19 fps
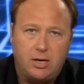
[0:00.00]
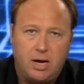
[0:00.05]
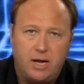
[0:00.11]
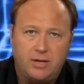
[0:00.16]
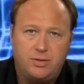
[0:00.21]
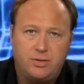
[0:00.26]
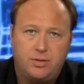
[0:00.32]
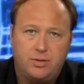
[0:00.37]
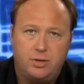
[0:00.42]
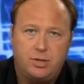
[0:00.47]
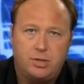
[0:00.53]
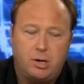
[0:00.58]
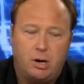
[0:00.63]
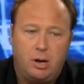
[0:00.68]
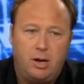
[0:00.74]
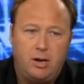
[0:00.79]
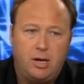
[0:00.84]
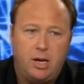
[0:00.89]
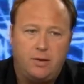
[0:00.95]

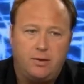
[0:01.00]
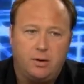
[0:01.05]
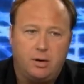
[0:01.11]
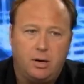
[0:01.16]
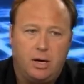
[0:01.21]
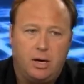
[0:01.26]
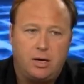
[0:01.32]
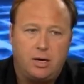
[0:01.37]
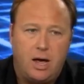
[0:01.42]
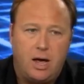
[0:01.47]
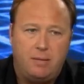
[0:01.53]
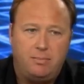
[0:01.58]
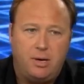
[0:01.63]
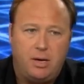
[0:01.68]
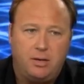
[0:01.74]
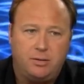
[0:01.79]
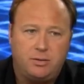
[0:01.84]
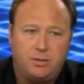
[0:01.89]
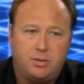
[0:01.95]
unconstitutional. Any other uh,
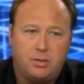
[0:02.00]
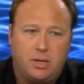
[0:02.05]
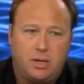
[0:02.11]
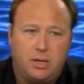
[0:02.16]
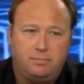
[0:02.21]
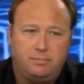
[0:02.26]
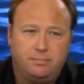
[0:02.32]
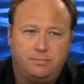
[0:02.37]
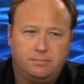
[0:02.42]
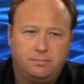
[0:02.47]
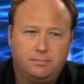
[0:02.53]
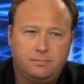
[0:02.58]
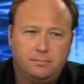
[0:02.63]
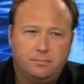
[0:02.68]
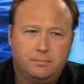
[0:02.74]
comments? Um,